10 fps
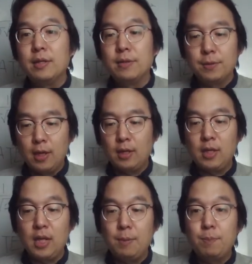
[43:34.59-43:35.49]
Okay,
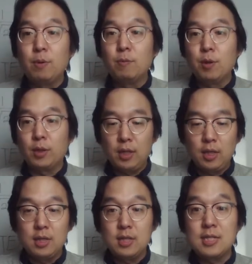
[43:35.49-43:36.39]
keep on working in
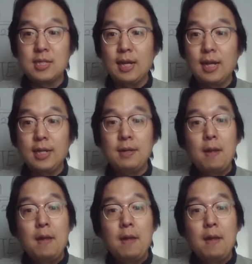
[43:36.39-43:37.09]
this line.